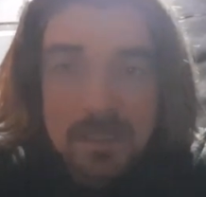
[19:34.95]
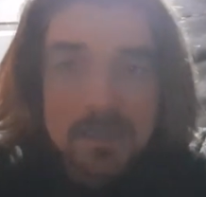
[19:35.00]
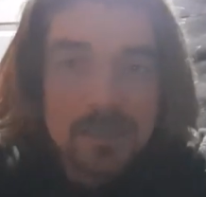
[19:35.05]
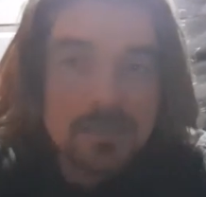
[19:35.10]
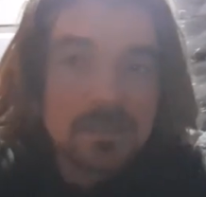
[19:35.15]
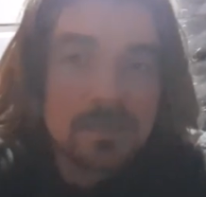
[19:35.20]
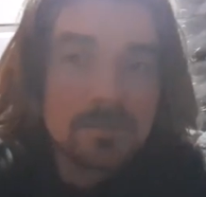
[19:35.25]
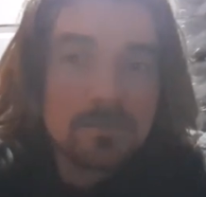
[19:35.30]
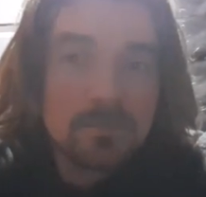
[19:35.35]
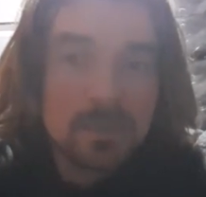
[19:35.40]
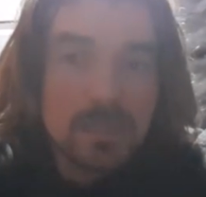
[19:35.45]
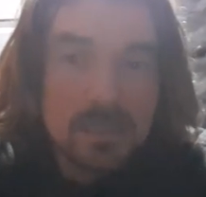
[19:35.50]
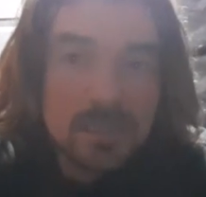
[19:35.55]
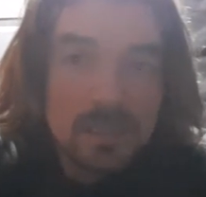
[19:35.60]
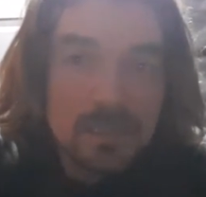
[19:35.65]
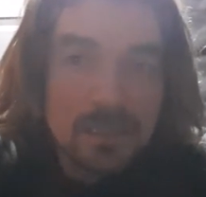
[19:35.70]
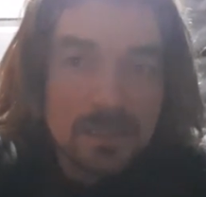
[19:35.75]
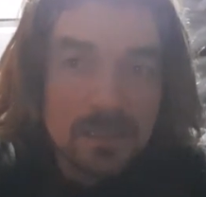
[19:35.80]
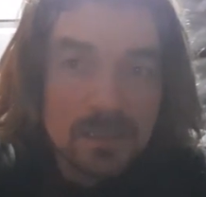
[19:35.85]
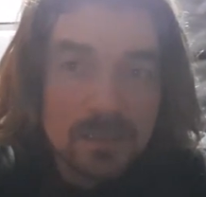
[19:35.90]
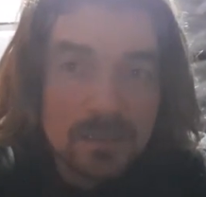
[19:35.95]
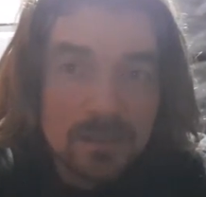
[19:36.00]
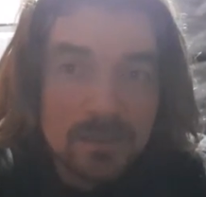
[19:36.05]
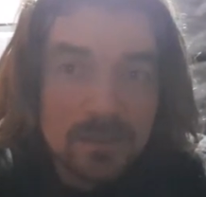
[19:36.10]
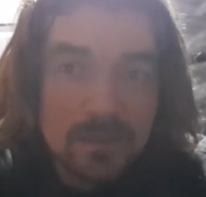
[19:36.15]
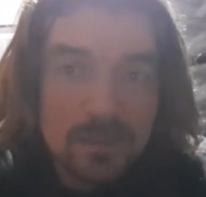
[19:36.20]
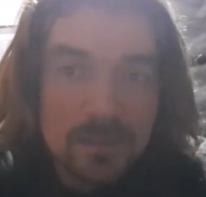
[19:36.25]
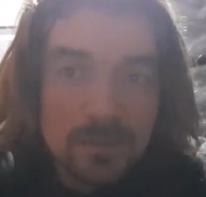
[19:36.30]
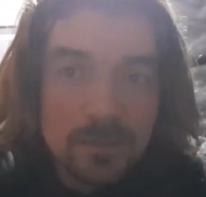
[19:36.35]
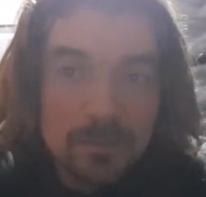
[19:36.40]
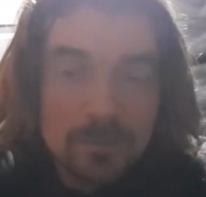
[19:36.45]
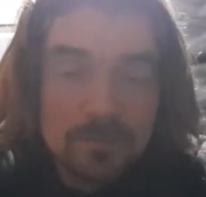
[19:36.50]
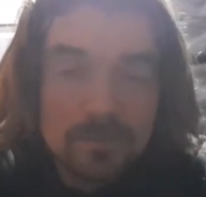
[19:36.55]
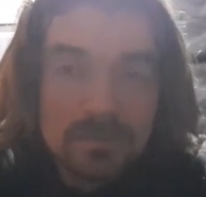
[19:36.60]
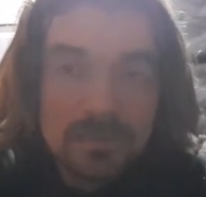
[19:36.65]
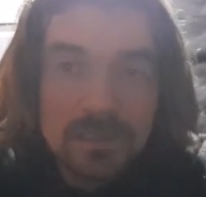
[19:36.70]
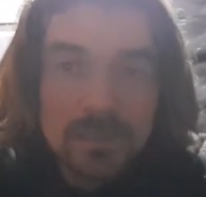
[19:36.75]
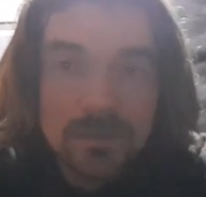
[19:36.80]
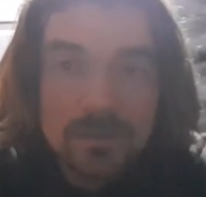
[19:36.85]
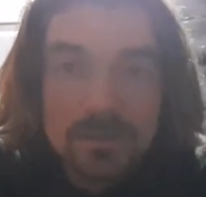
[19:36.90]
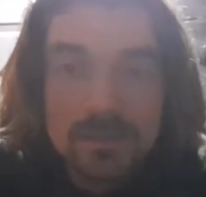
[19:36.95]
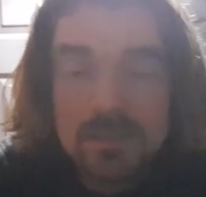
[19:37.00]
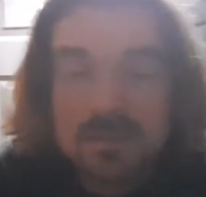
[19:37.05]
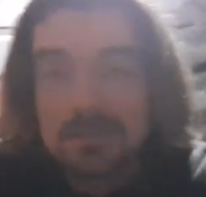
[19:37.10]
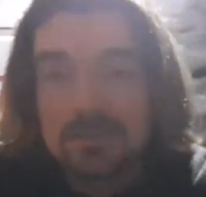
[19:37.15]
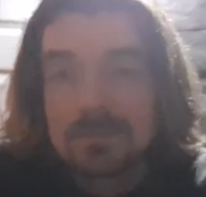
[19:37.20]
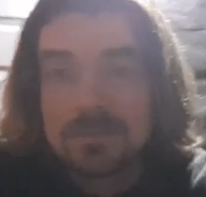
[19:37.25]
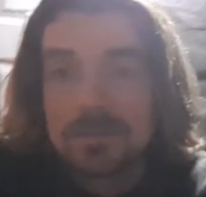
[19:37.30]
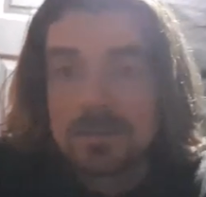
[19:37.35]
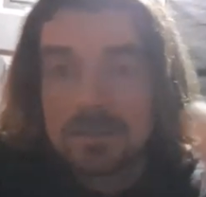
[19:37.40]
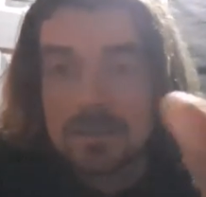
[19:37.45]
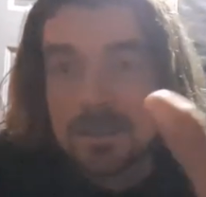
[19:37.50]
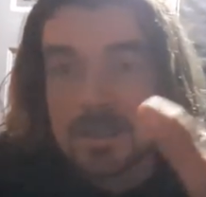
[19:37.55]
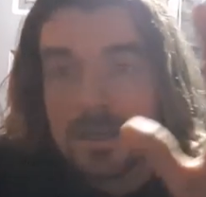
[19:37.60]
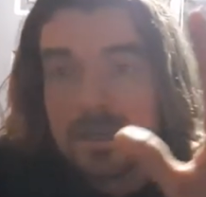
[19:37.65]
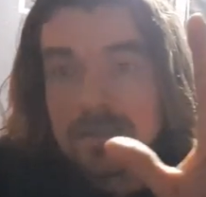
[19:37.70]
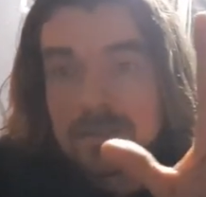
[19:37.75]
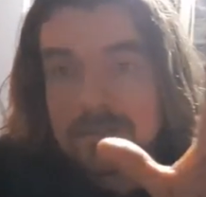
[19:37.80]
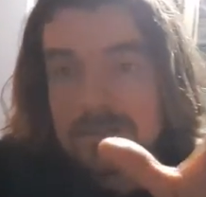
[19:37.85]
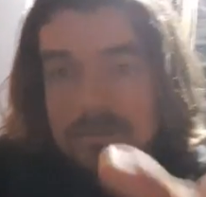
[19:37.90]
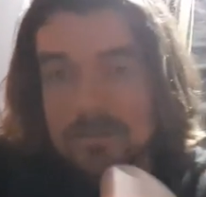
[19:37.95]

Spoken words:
and to be productive at